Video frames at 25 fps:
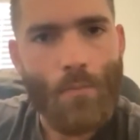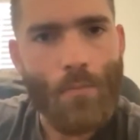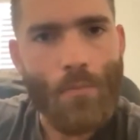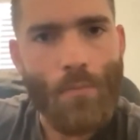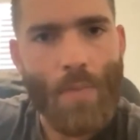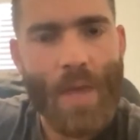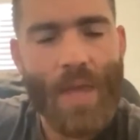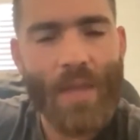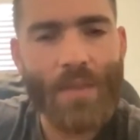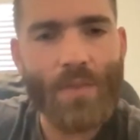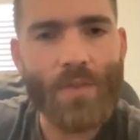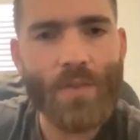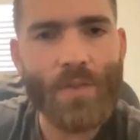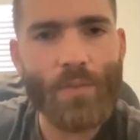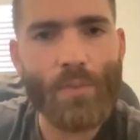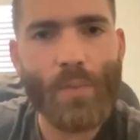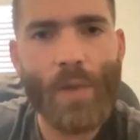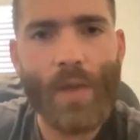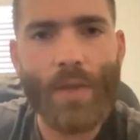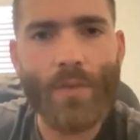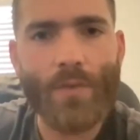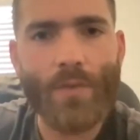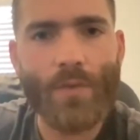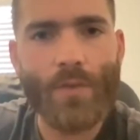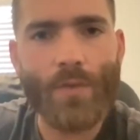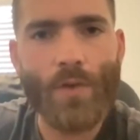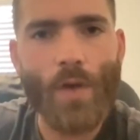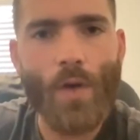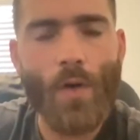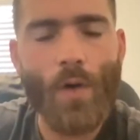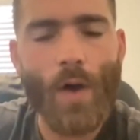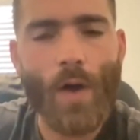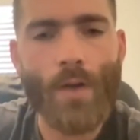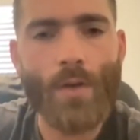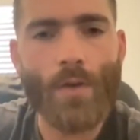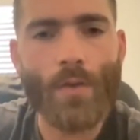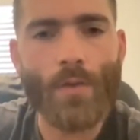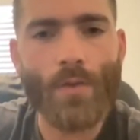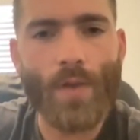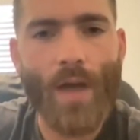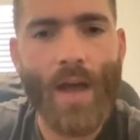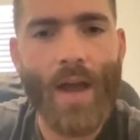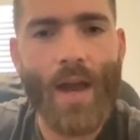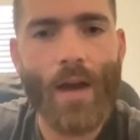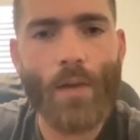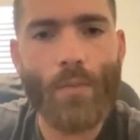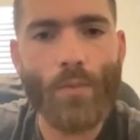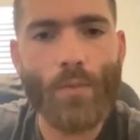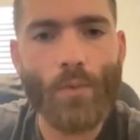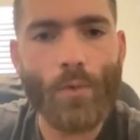Make this place so
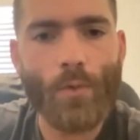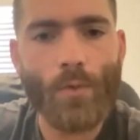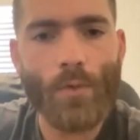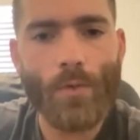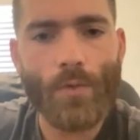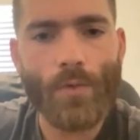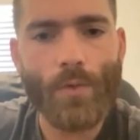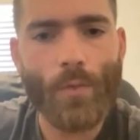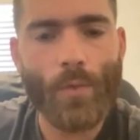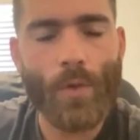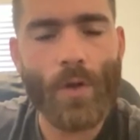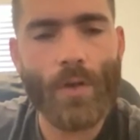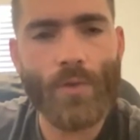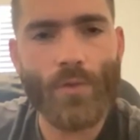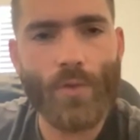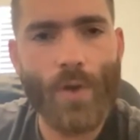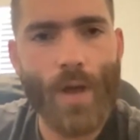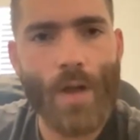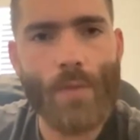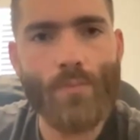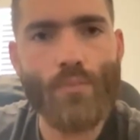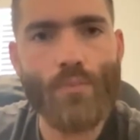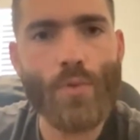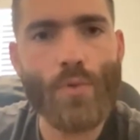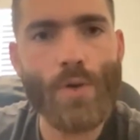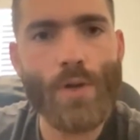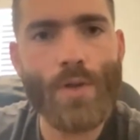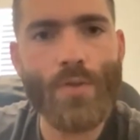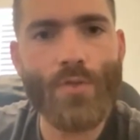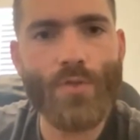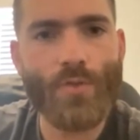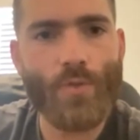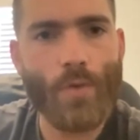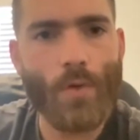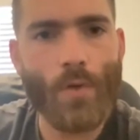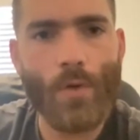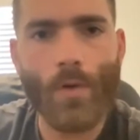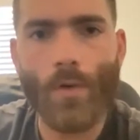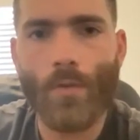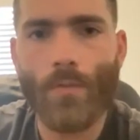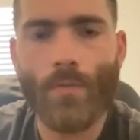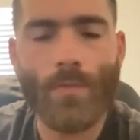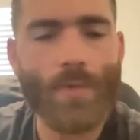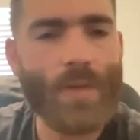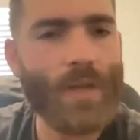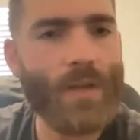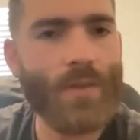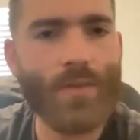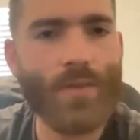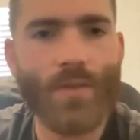undesirable to want to try to breach or
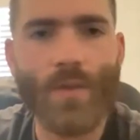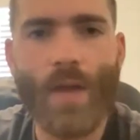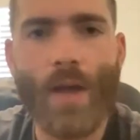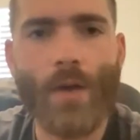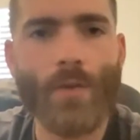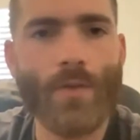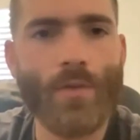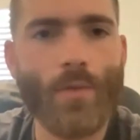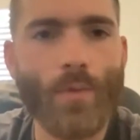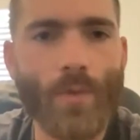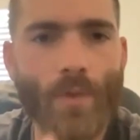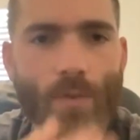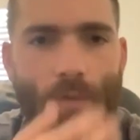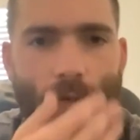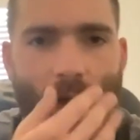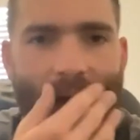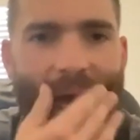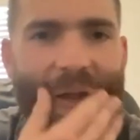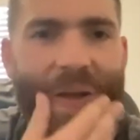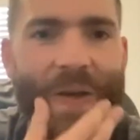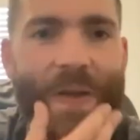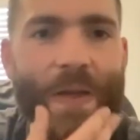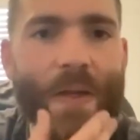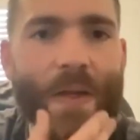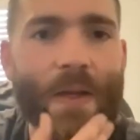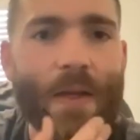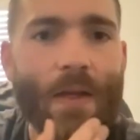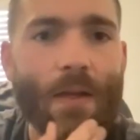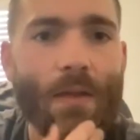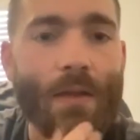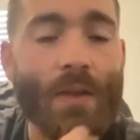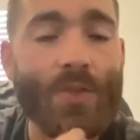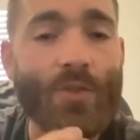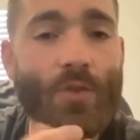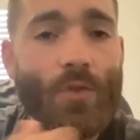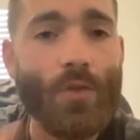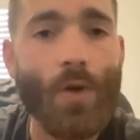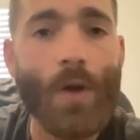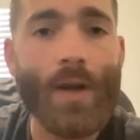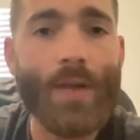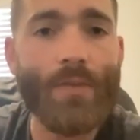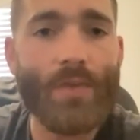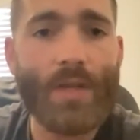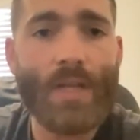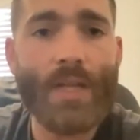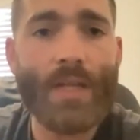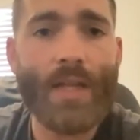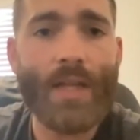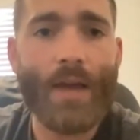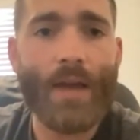get inside or see what's inside that you don't
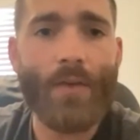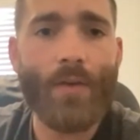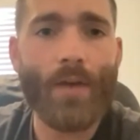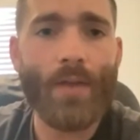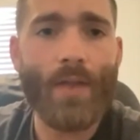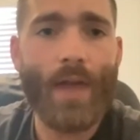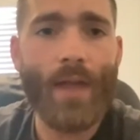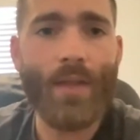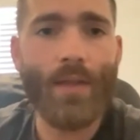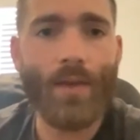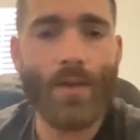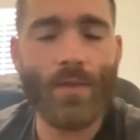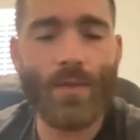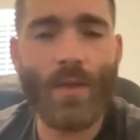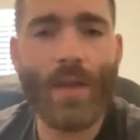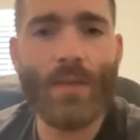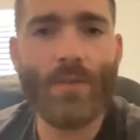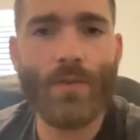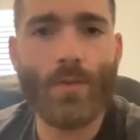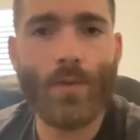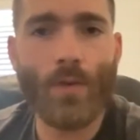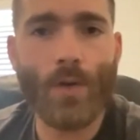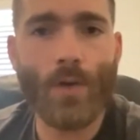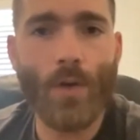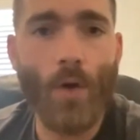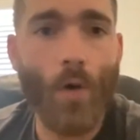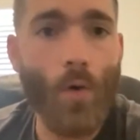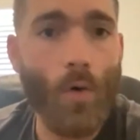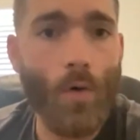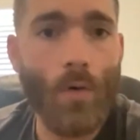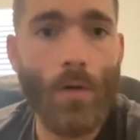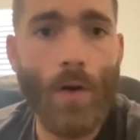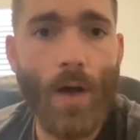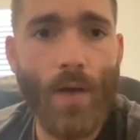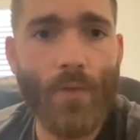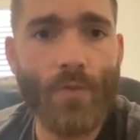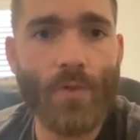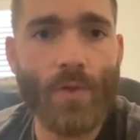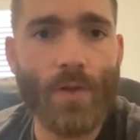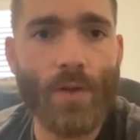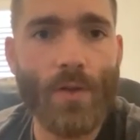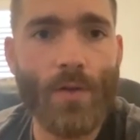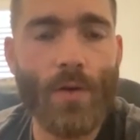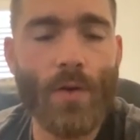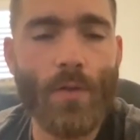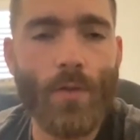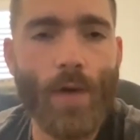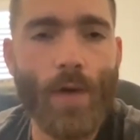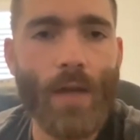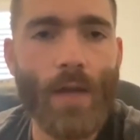even need that, right? Because that's the goal of
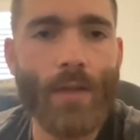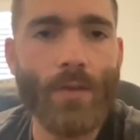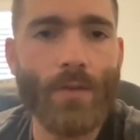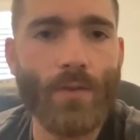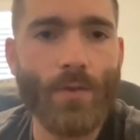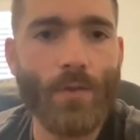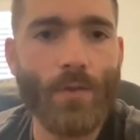security, right?